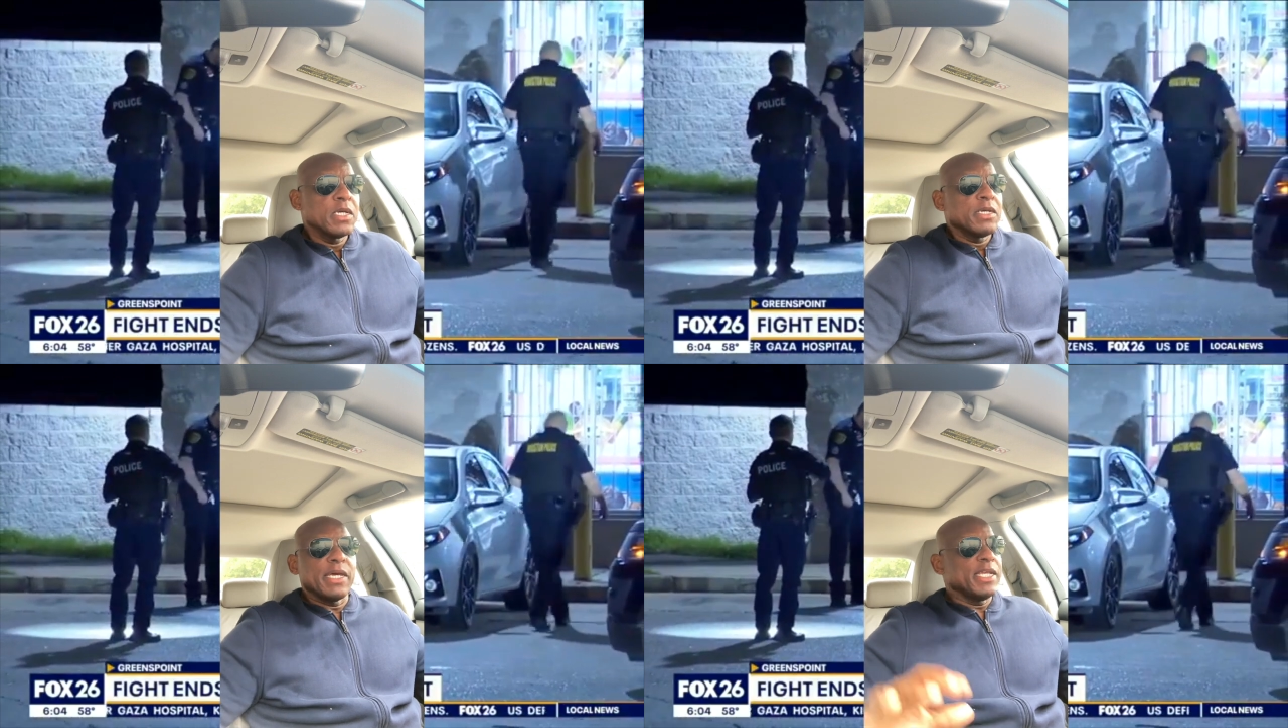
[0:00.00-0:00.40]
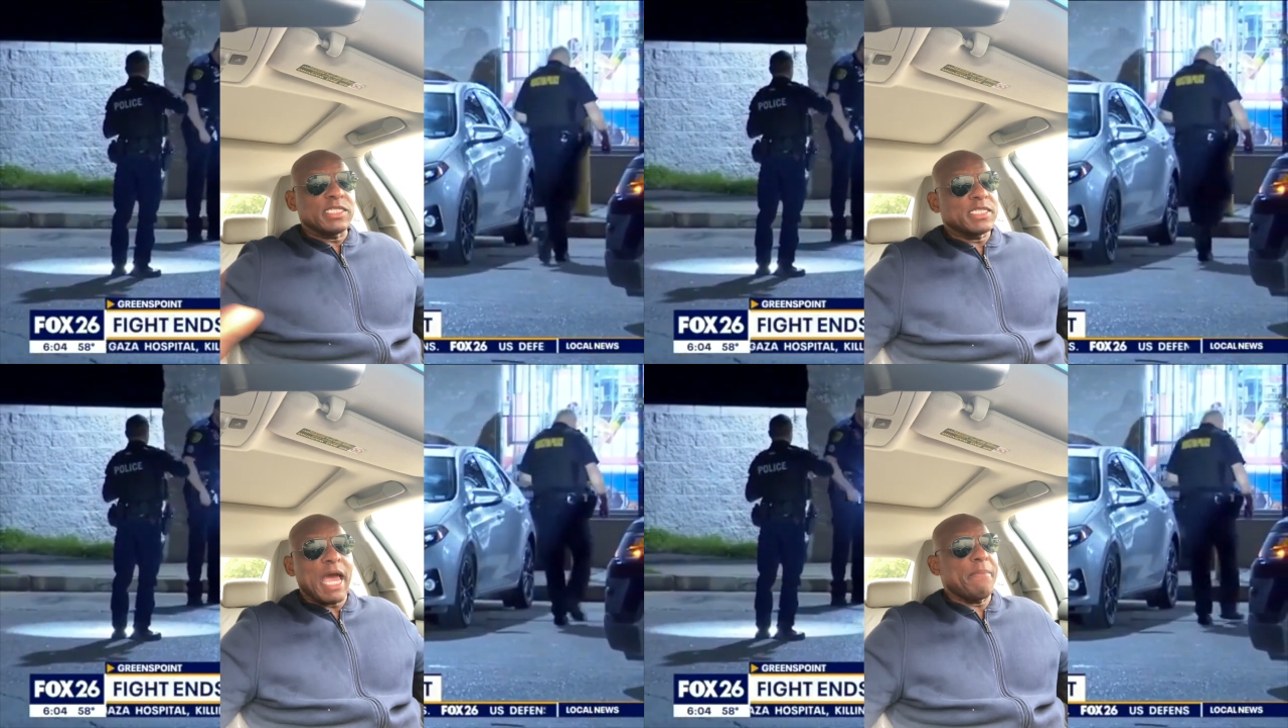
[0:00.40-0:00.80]
and this
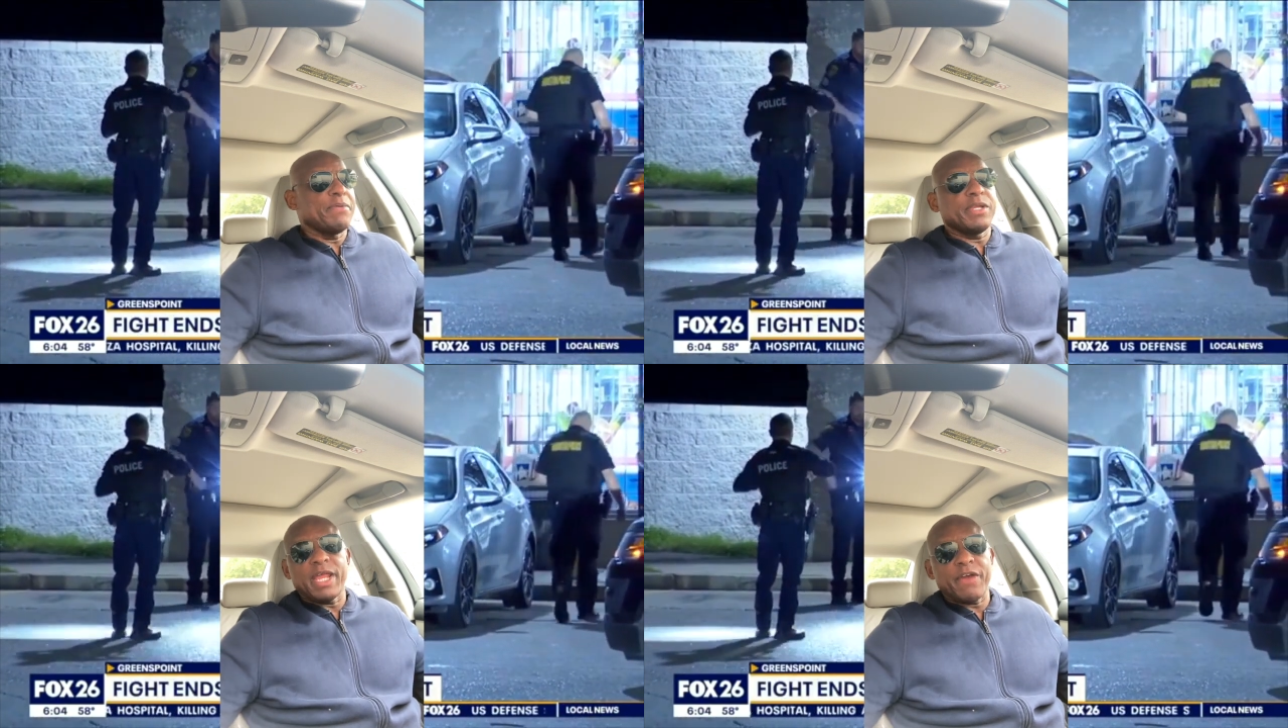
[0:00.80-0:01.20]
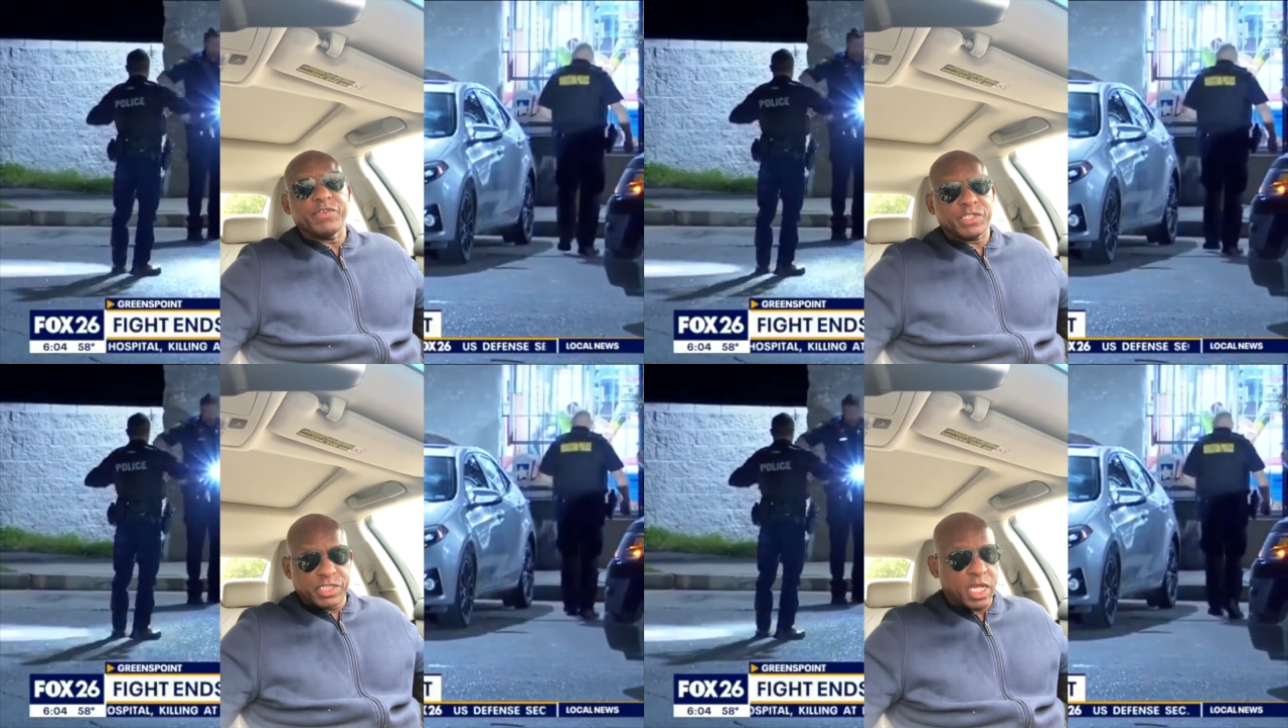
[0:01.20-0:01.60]
is happening in
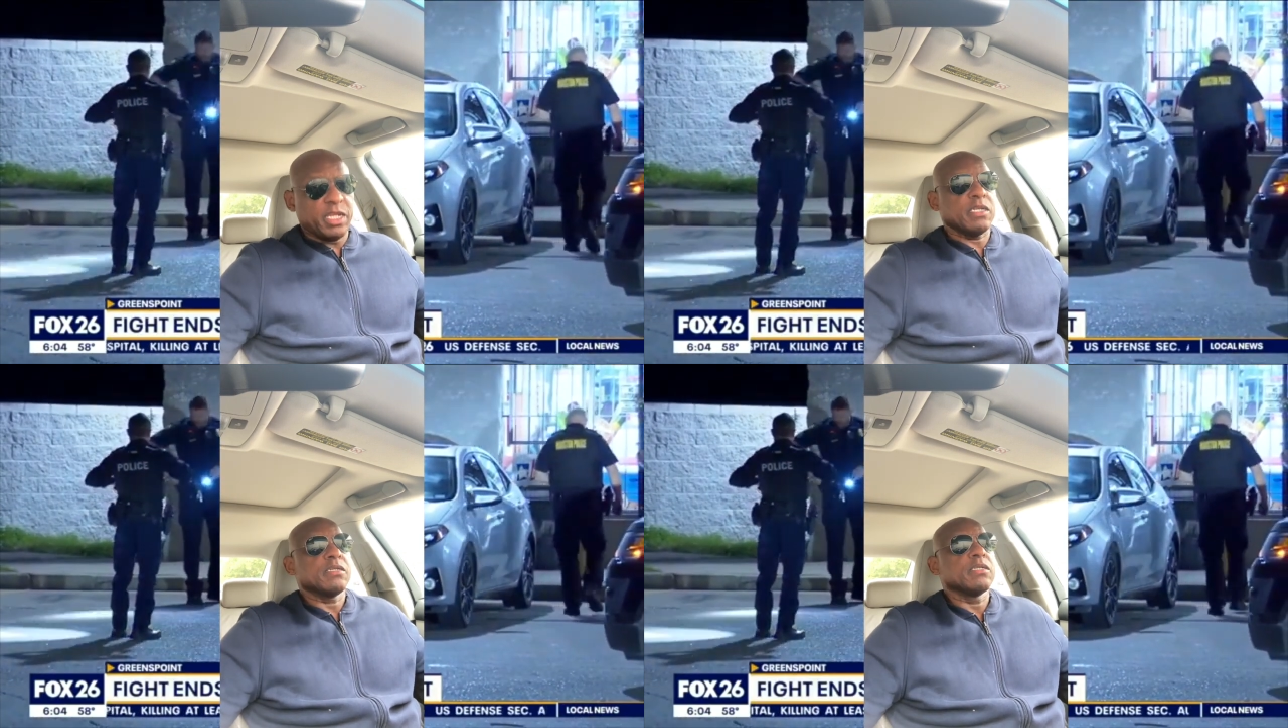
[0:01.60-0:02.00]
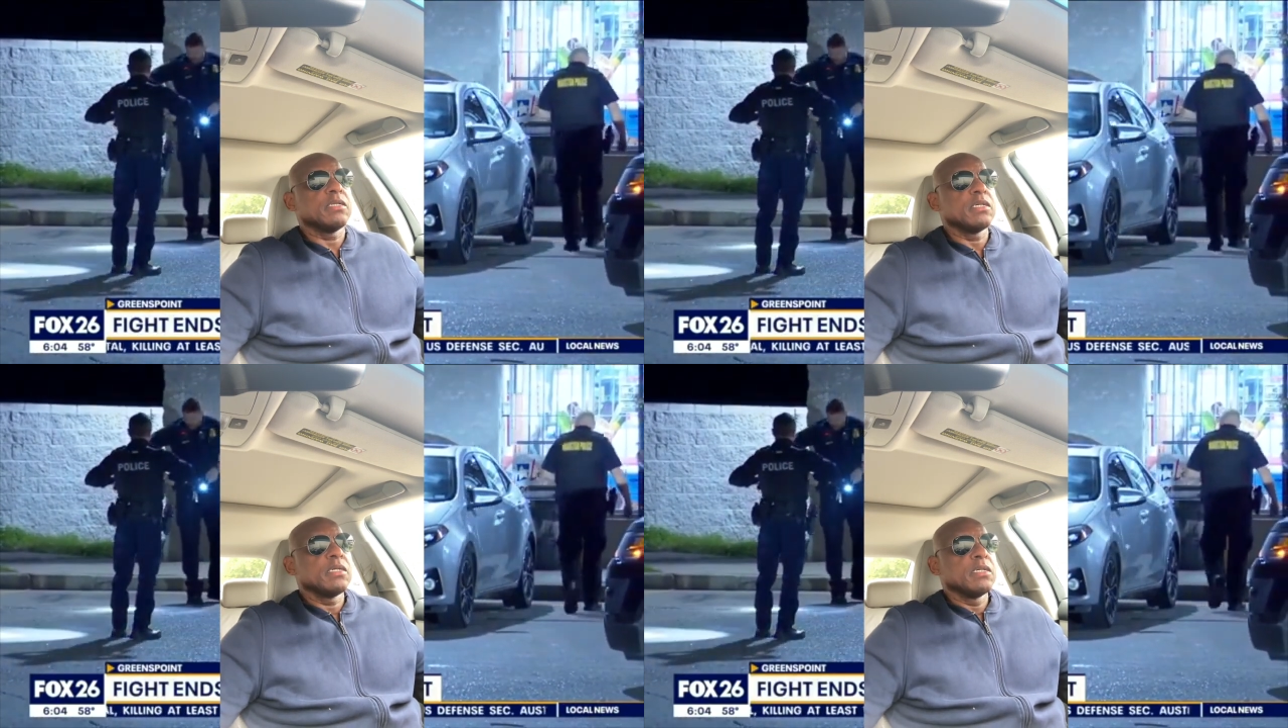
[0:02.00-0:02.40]
every city.
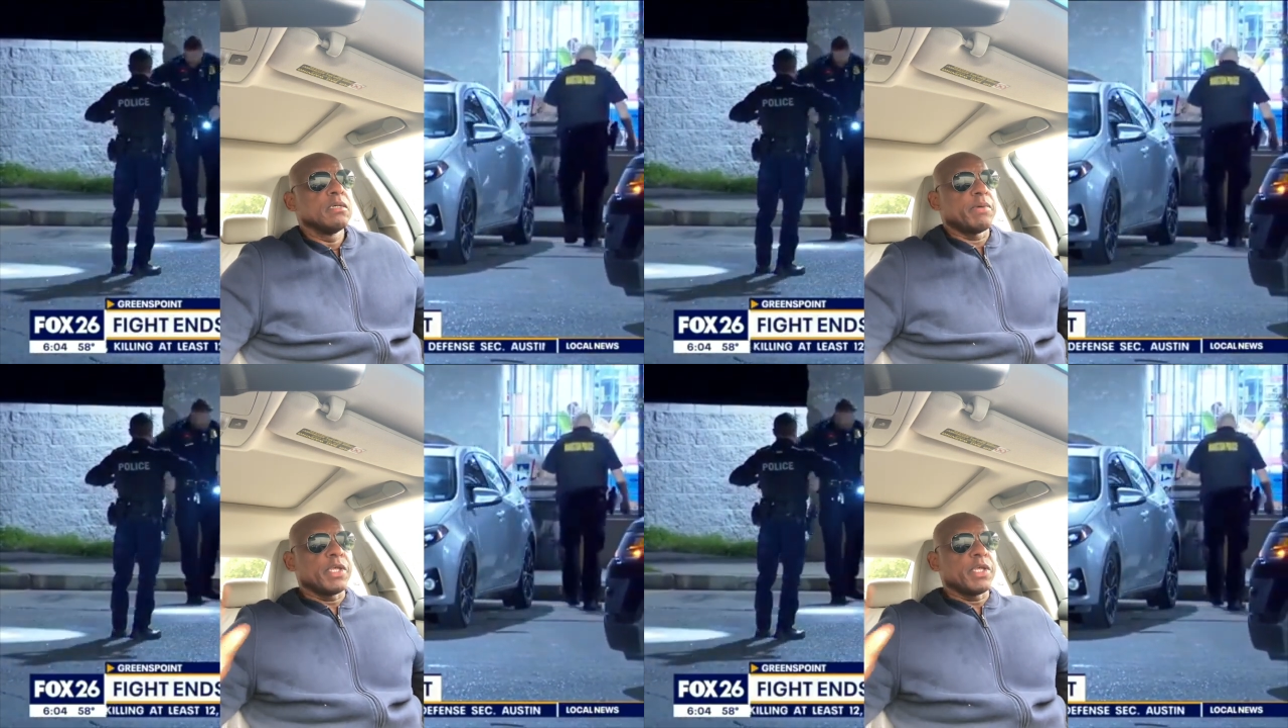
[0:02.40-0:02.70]
But